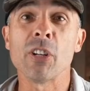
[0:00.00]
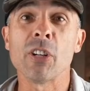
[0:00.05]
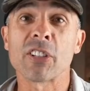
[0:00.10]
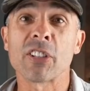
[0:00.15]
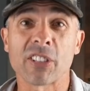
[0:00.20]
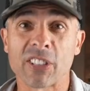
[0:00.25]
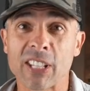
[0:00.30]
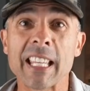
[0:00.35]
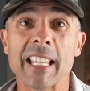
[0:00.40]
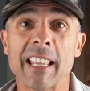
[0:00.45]
you to
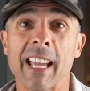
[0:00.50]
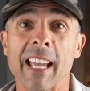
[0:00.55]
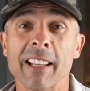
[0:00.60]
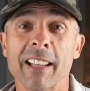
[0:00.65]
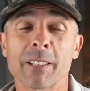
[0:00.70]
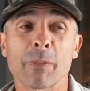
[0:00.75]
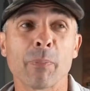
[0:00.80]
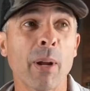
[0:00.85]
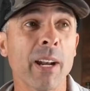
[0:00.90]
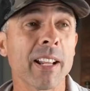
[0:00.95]
see
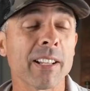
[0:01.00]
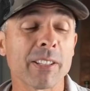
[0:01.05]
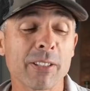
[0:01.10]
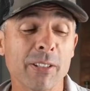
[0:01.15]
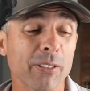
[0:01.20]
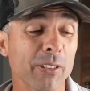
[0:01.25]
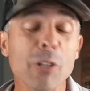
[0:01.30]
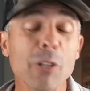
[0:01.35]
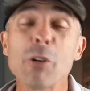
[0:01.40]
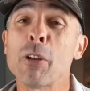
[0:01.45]
this, but
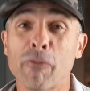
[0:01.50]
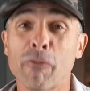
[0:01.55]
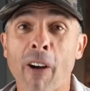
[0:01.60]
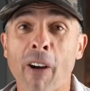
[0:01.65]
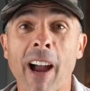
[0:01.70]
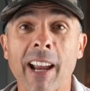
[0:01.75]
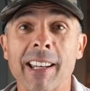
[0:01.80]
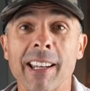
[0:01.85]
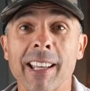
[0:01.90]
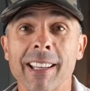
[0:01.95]
it's you could
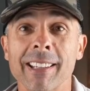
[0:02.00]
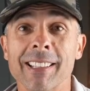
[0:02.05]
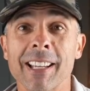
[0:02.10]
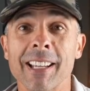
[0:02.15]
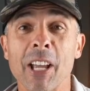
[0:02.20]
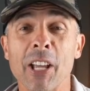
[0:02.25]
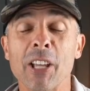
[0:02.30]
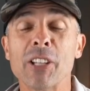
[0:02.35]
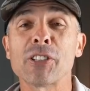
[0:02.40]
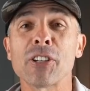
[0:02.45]
find it.
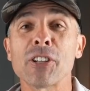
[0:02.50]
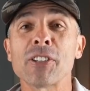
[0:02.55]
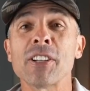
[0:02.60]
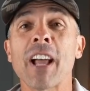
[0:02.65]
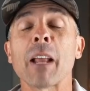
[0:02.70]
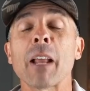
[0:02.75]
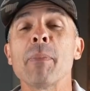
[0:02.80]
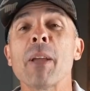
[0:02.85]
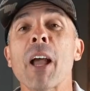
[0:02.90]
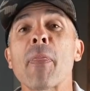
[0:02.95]
It's just
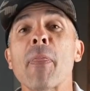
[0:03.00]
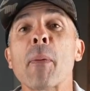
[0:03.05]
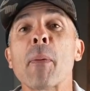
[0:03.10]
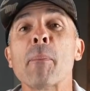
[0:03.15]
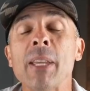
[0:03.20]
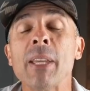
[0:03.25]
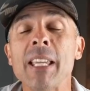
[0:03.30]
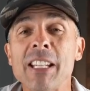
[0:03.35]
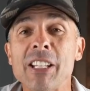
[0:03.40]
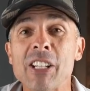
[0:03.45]
not going to be on the
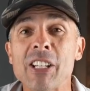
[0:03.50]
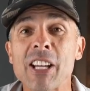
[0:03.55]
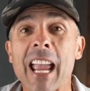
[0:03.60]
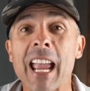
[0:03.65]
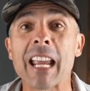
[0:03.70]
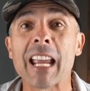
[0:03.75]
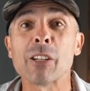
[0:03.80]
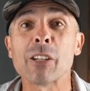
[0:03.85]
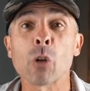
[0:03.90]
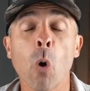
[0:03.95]

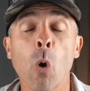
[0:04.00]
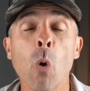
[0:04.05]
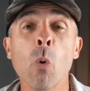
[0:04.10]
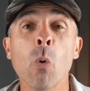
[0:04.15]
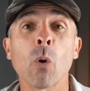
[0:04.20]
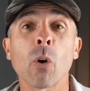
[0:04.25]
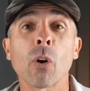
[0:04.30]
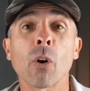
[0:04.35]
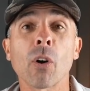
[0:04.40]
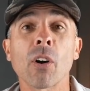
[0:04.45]
PGA
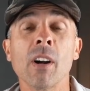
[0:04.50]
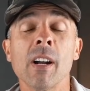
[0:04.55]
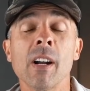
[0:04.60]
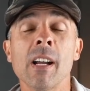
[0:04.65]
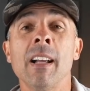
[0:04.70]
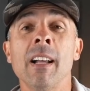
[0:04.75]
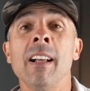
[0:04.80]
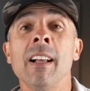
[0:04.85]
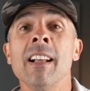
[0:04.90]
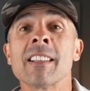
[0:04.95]
Tour
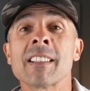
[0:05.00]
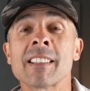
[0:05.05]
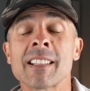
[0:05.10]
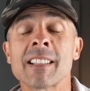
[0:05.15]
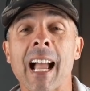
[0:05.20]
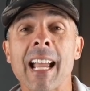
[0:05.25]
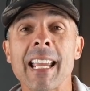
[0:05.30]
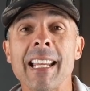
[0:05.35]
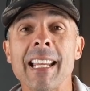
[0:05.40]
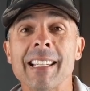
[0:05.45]

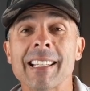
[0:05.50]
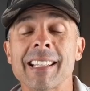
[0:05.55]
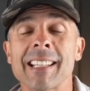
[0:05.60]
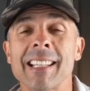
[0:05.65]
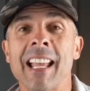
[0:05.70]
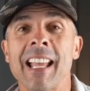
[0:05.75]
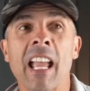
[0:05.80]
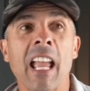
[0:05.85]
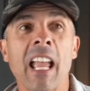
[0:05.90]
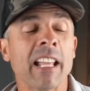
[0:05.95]
site.
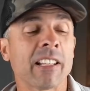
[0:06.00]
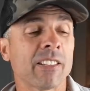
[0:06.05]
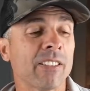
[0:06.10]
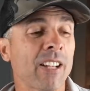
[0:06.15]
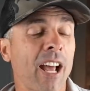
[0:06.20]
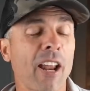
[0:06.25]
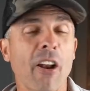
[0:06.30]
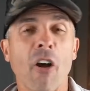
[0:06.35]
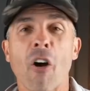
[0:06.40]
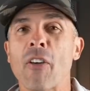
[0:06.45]
It's
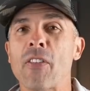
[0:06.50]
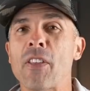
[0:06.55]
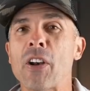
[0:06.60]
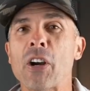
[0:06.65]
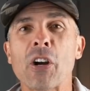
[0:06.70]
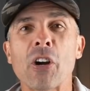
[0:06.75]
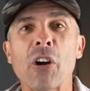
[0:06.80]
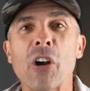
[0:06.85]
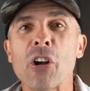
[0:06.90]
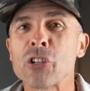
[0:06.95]
not on
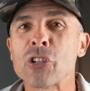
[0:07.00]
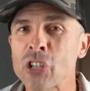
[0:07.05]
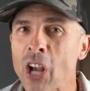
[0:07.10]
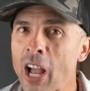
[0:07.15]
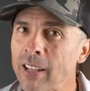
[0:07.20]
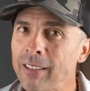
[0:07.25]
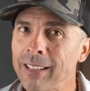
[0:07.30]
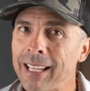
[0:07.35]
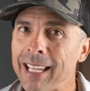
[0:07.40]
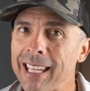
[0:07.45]
their
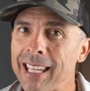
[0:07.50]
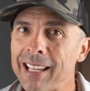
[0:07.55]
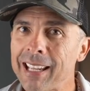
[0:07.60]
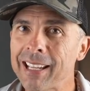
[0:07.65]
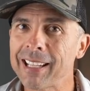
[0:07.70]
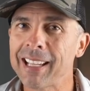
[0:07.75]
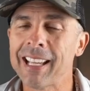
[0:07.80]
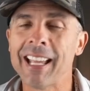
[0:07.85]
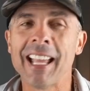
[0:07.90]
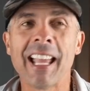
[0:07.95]
shot
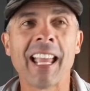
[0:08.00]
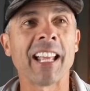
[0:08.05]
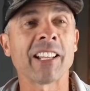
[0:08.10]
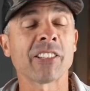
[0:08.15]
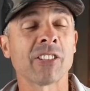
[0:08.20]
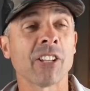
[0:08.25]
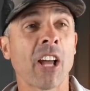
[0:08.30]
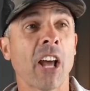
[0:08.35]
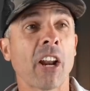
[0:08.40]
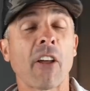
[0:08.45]
link.
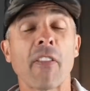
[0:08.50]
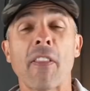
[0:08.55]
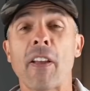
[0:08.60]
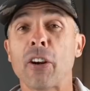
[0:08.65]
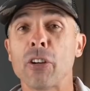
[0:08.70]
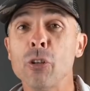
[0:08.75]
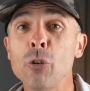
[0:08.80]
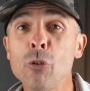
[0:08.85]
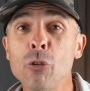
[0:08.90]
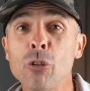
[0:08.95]
It's not on
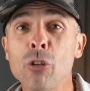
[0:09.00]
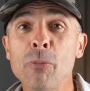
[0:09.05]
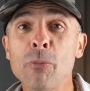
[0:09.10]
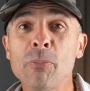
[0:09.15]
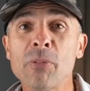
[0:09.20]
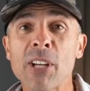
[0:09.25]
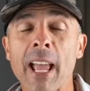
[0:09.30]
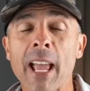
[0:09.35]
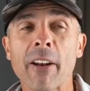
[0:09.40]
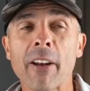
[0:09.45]
their YouTube
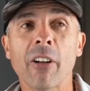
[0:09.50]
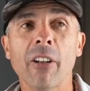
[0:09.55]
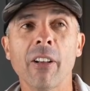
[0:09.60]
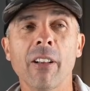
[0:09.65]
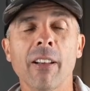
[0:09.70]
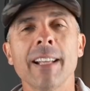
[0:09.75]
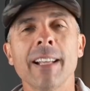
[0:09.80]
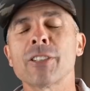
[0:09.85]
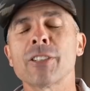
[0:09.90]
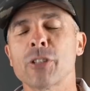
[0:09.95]

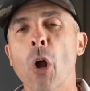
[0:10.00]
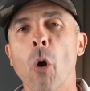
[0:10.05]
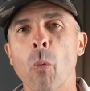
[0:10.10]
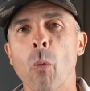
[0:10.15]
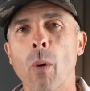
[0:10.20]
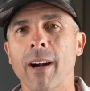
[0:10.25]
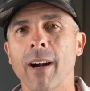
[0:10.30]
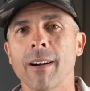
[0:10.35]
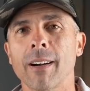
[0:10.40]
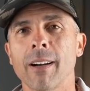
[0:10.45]
channel. It's
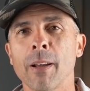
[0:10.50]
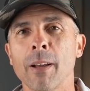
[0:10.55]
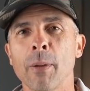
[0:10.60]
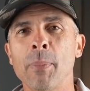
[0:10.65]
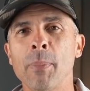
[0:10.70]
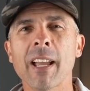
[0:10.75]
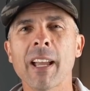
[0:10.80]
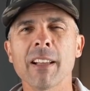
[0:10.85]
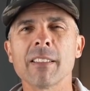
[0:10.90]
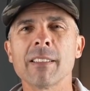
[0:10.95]
nowhere
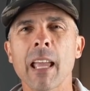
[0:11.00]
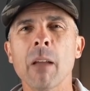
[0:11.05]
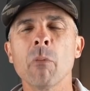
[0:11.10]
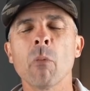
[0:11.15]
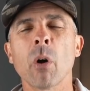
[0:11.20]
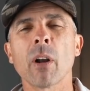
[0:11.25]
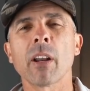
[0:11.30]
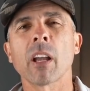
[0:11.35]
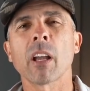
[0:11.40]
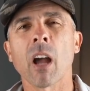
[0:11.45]
because they
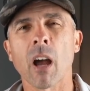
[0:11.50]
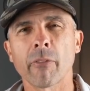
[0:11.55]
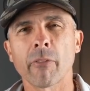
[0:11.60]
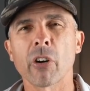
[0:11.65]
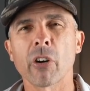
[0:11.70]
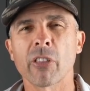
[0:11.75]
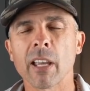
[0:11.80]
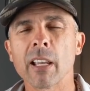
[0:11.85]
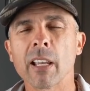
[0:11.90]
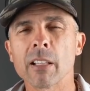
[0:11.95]
want to
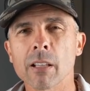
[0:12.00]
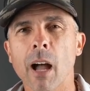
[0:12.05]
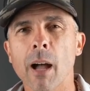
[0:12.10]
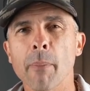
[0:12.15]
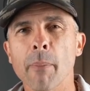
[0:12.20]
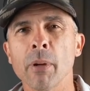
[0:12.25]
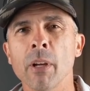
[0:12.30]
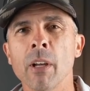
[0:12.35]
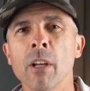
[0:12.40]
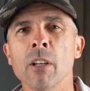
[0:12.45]
cover things
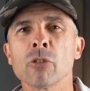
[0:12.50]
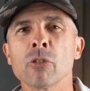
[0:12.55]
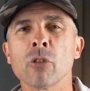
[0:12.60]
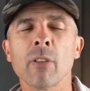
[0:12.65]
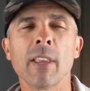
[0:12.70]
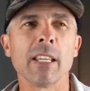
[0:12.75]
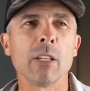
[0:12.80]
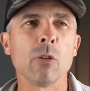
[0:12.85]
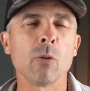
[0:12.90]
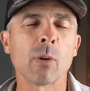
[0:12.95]
up
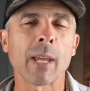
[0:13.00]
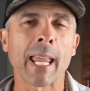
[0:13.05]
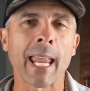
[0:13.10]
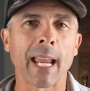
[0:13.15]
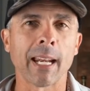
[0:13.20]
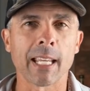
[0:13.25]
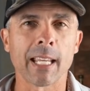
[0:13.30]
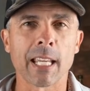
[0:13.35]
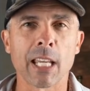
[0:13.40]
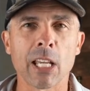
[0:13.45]
so that you
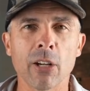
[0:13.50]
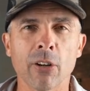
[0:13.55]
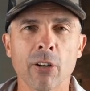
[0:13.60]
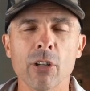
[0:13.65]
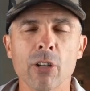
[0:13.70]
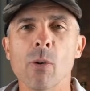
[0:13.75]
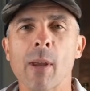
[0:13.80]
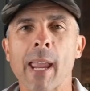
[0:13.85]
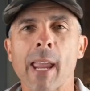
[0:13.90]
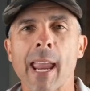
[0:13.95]
can't hear,
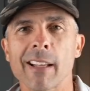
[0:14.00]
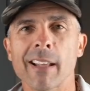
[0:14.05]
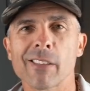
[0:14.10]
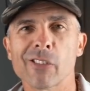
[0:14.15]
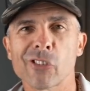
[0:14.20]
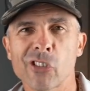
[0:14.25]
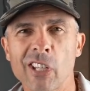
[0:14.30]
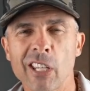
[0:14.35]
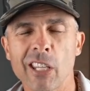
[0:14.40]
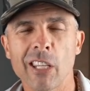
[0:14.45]
you can't
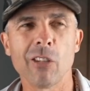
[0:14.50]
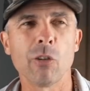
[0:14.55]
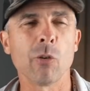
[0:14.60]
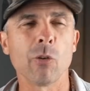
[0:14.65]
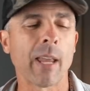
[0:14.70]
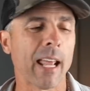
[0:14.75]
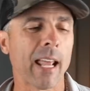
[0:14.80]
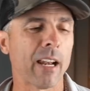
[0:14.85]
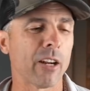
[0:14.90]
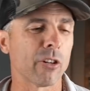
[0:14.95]
see, you
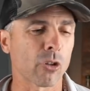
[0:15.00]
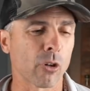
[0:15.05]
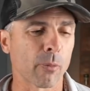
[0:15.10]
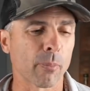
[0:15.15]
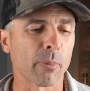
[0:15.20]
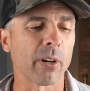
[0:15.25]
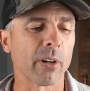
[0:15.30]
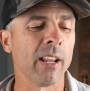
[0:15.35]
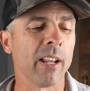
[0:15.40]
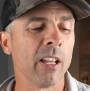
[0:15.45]
can't
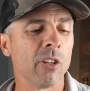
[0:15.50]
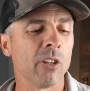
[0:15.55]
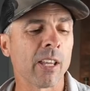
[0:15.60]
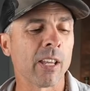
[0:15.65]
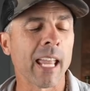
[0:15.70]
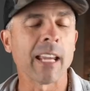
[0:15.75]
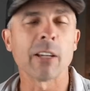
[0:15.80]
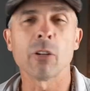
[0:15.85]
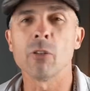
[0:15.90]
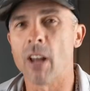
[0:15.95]
interpret, you
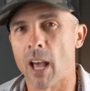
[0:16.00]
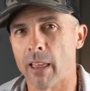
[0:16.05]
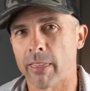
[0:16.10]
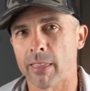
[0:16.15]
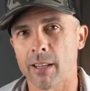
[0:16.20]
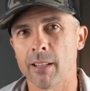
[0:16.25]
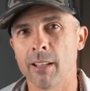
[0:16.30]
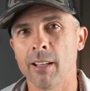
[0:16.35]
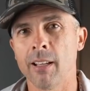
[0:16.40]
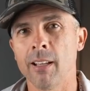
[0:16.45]
can't do
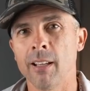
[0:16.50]
nothing.